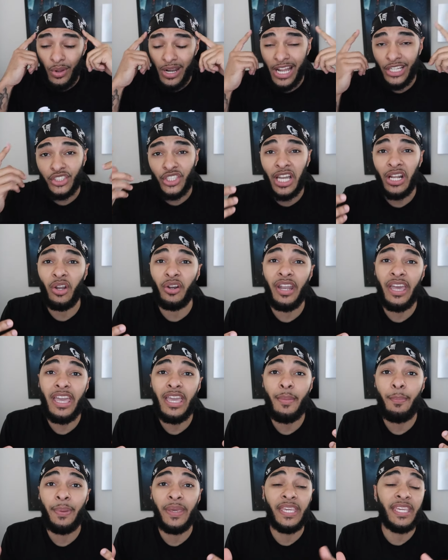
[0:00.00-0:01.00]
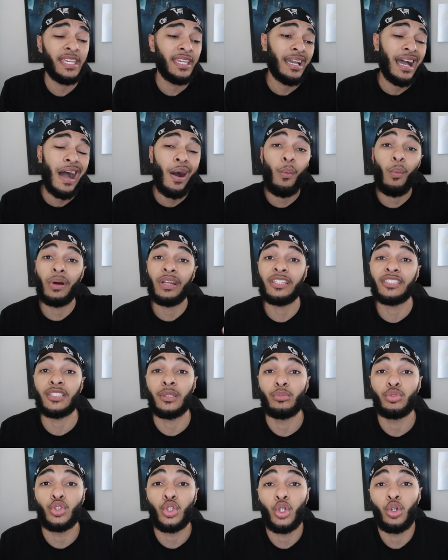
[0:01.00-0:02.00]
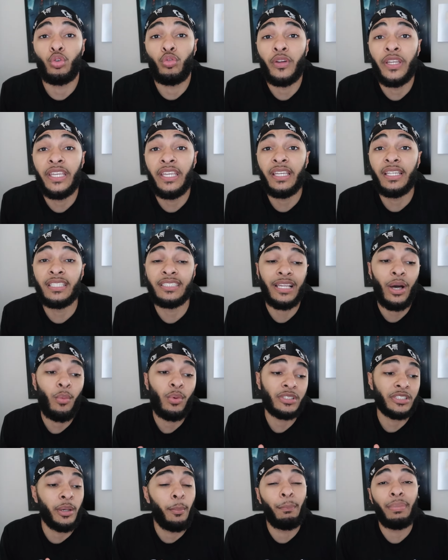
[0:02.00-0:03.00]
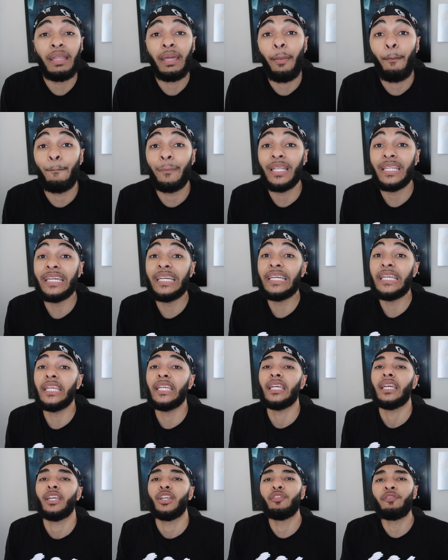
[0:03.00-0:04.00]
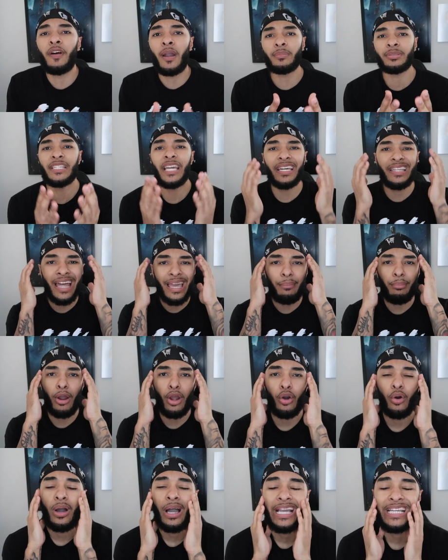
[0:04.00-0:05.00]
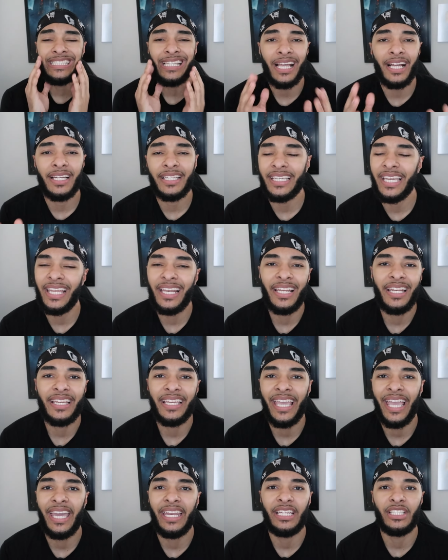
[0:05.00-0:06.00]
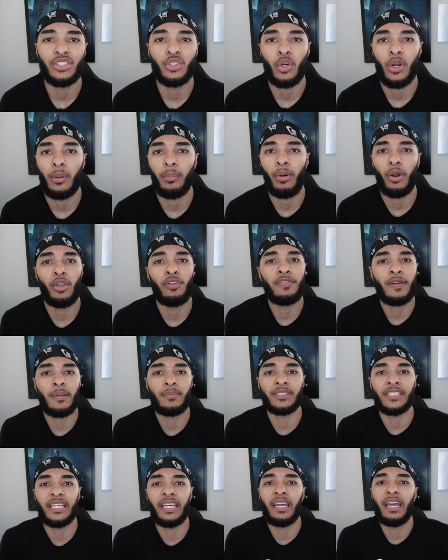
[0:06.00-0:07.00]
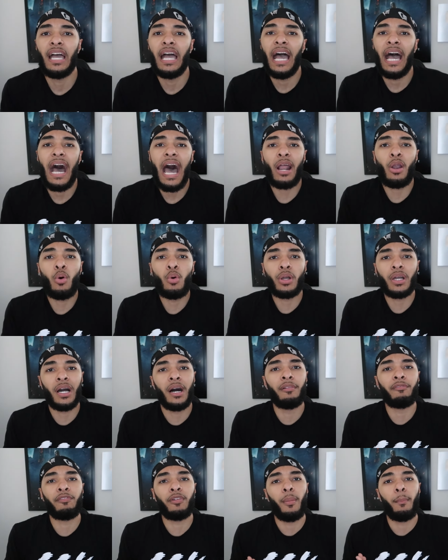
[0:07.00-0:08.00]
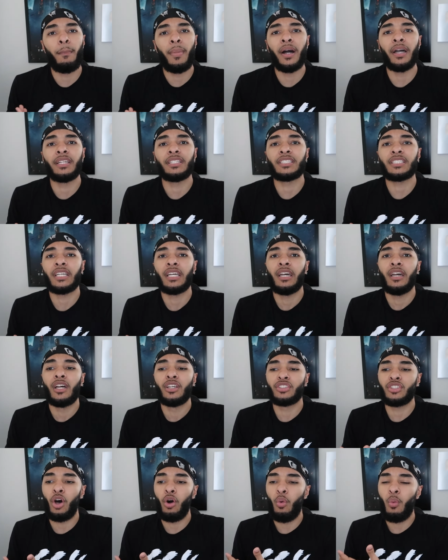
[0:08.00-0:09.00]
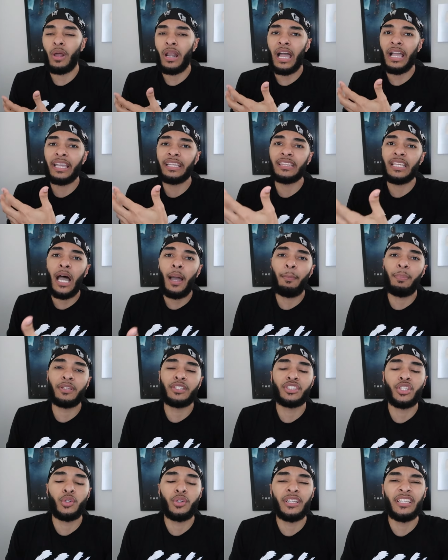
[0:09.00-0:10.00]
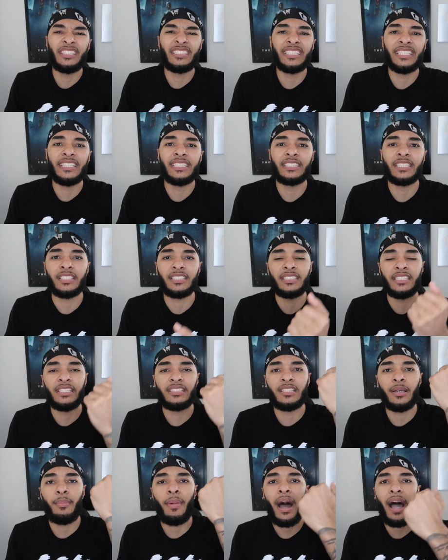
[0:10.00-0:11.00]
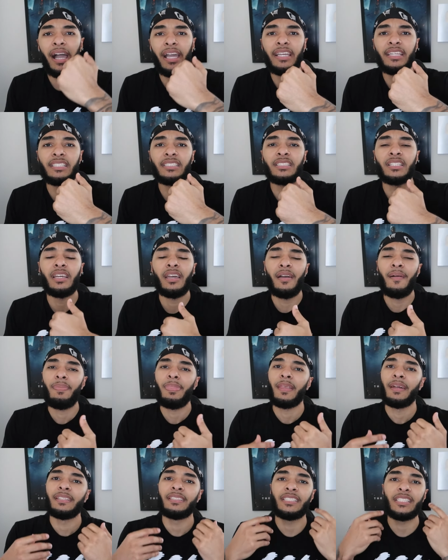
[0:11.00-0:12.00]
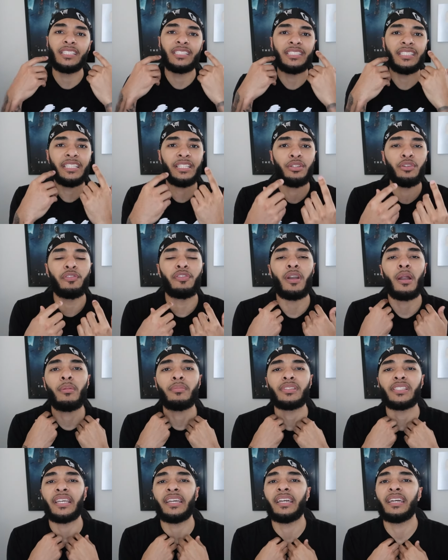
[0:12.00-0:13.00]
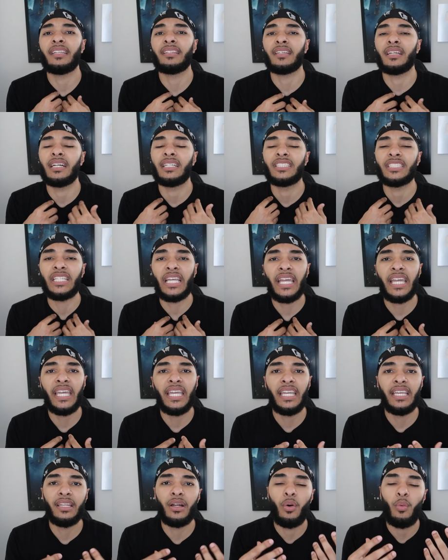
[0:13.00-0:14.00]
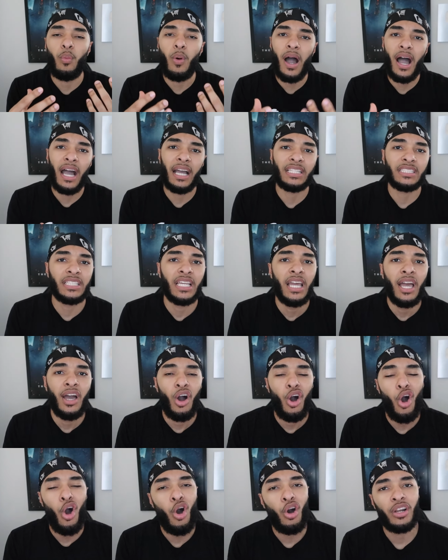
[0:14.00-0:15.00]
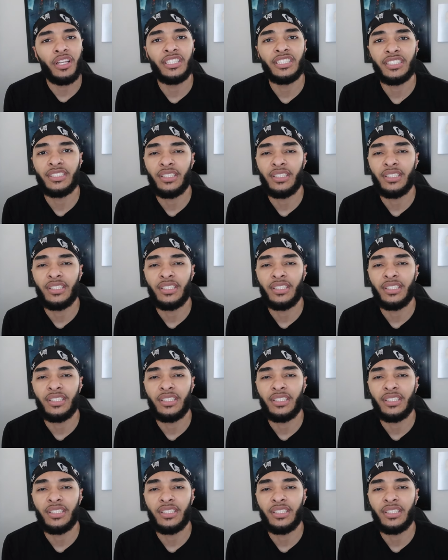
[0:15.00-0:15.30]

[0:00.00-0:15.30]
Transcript: When I tried on the AP, I wanted some jewelry because I want some bling bling. You feel what I'm saying? Like, bro, it's like a kid in a candy store, bro. You feel what I'm saying? I don't come from much. So when I get the opportunity to see some ice, to see, you feel what I'm saying, a chain, a watch, all this